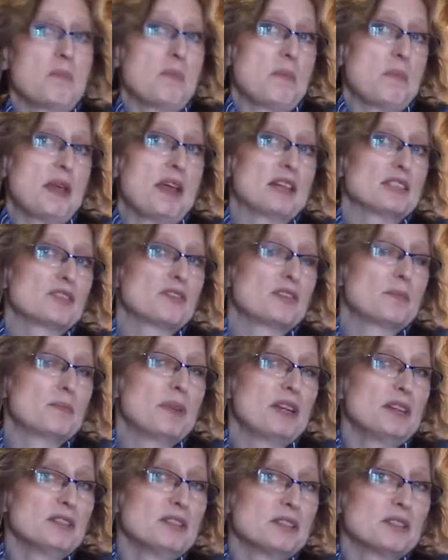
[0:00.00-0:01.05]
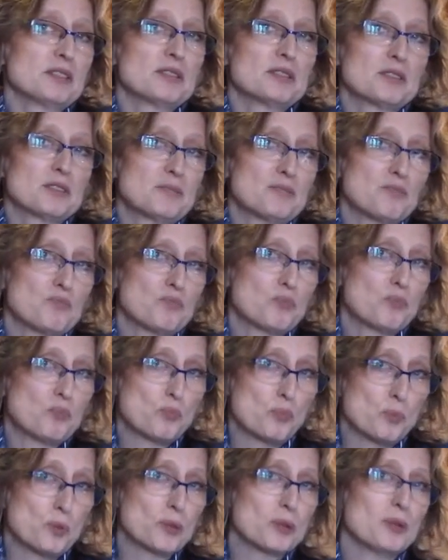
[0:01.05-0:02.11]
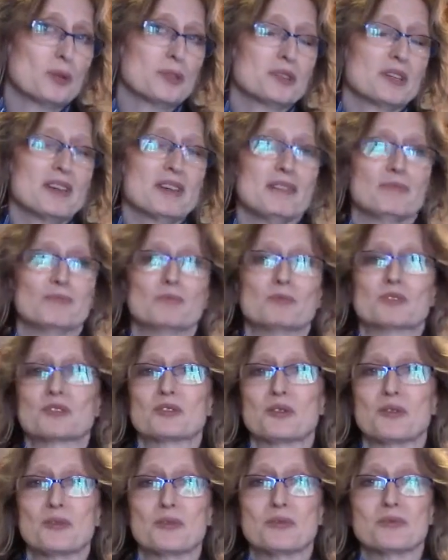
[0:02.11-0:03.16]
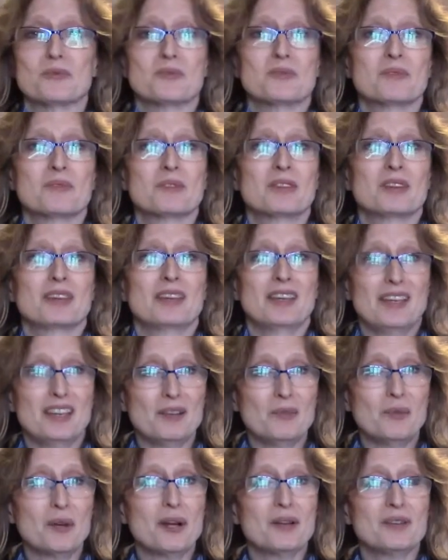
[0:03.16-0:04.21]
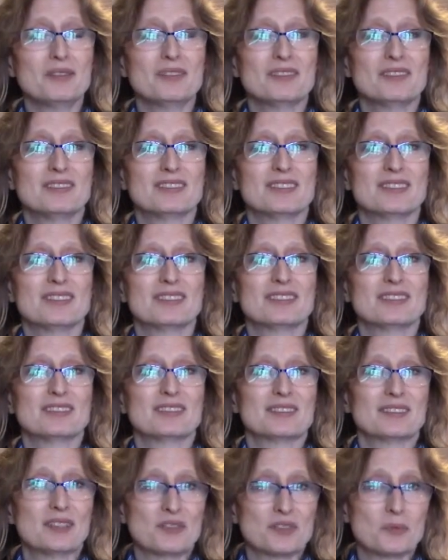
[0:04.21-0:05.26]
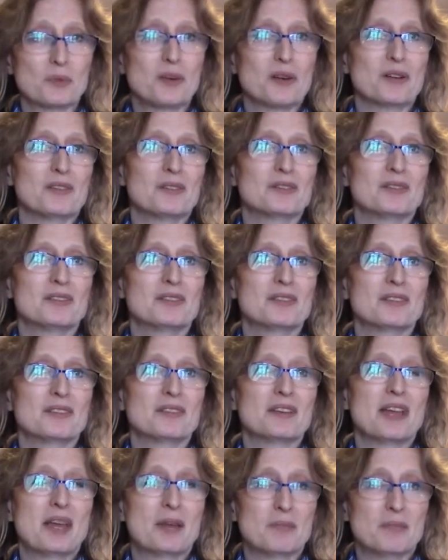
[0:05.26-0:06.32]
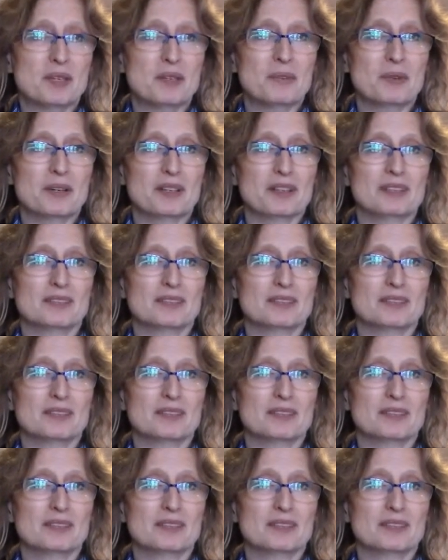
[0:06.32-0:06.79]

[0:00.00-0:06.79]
As for the basics, we're all done. So eat well, lift well, and be well.